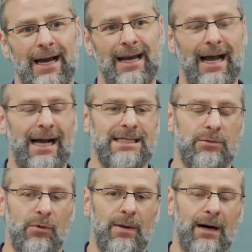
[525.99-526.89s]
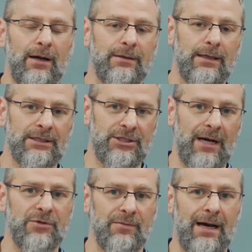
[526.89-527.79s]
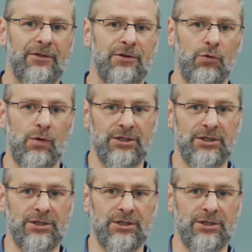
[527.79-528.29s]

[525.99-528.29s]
I asked him about in chapter Matthew where